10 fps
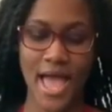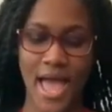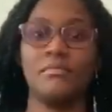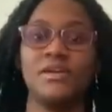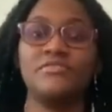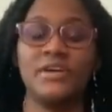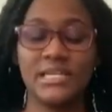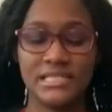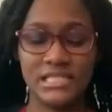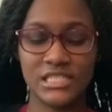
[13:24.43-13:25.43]
My
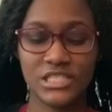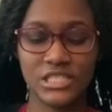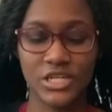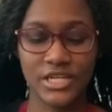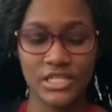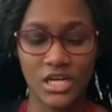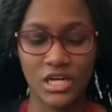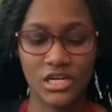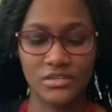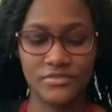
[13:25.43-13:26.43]
friend started
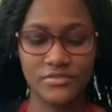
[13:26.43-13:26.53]
off